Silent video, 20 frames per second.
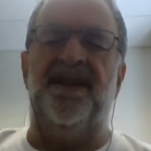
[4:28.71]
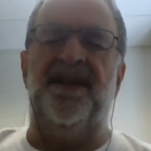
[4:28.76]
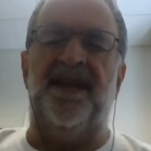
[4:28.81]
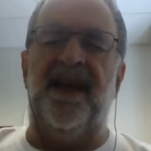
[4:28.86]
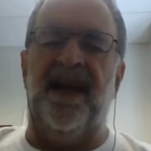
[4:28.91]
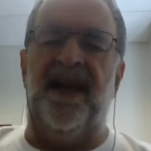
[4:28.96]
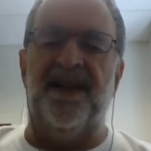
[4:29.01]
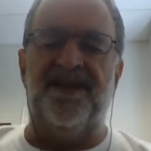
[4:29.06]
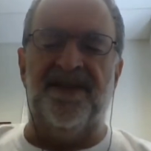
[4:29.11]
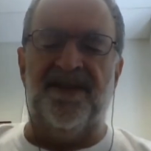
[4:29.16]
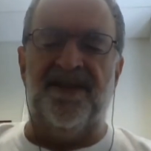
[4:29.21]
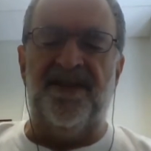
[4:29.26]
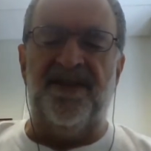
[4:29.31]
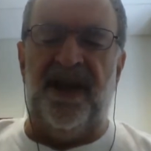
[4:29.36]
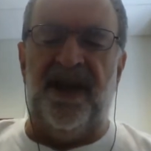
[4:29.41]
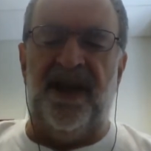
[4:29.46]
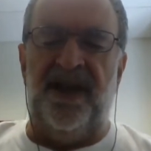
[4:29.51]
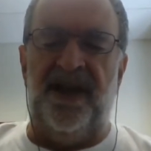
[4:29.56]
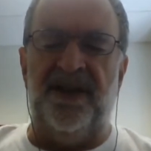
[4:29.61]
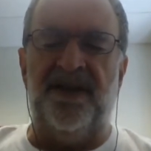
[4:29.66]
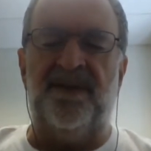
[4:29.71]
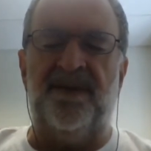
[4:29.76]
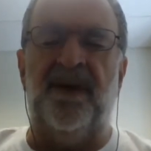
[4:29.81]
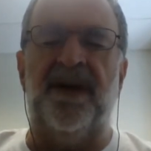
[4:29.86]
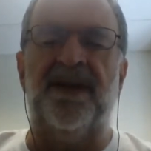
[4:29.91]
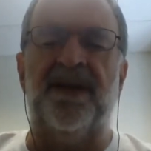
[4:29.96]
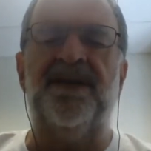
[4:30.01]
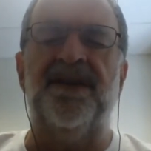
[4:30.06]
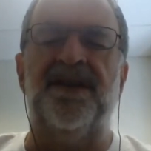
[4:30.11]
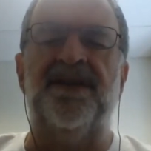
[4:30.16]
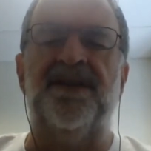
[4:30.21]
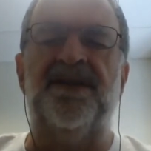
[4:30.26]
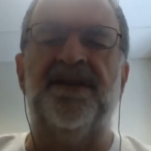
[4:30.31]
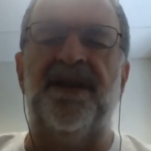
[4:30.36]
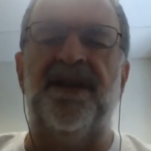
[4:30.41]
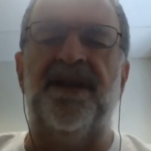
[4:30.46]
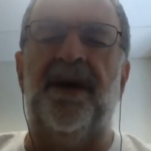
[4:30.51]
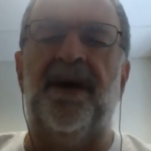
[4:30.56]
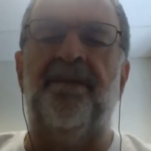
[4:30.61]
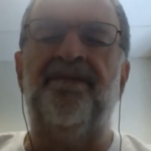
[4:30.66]
and it hasn't changed much,
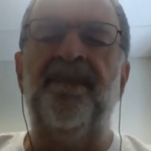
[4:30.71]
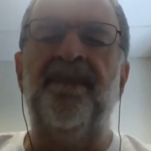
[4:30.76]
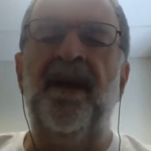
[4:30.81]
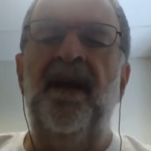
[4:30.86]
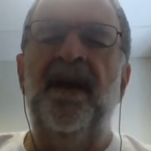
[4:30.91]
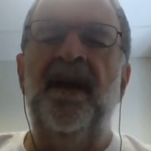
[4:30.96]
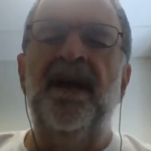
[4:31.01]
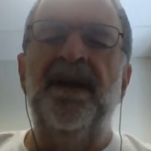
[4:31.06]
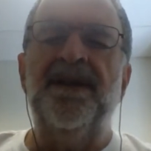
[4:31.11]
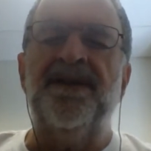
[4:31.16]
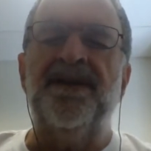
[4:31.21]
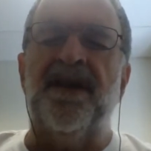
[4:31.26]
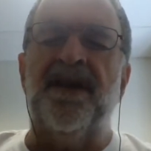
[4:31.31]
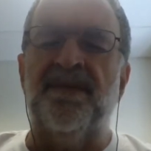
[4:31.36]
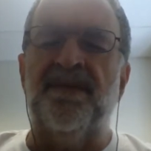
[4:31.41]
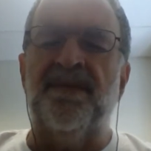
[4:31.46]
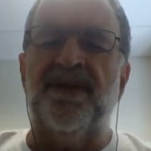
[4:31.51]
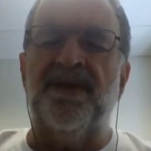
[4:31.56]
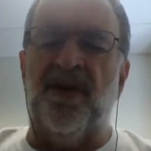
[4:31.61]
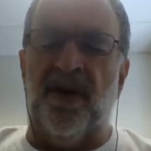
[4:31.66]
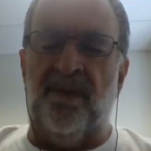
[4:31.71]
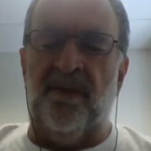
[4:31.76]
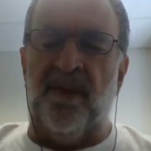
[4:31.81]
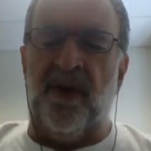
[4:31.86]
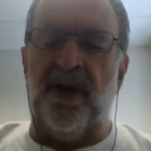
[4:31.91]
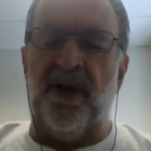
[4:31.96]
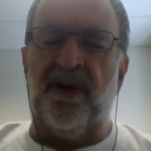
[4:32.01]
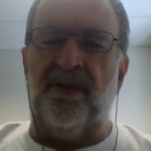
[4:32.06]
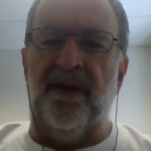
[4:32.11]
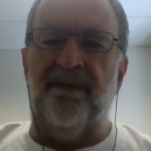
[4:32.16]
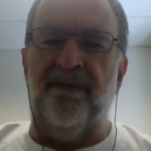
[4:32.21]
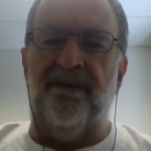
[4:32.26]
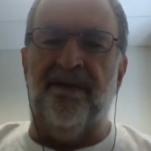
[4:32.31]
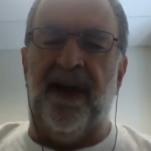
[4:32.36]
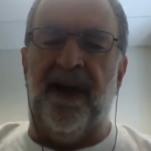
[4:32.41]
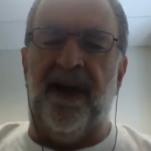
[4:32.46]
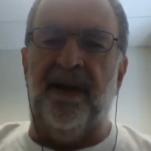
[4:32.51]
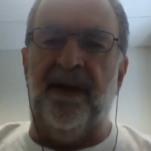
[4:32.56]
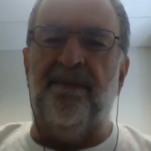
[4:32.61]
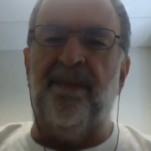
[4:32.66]
is some sort of mercury
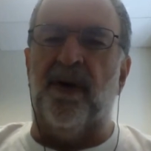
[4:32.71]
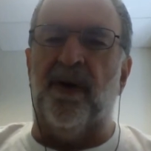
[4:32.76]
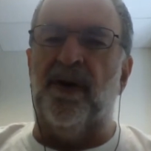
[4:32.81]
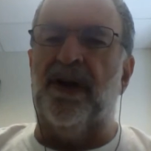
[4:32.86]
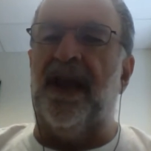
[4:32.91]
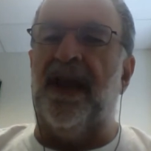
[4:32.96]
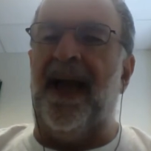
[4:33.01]
vapor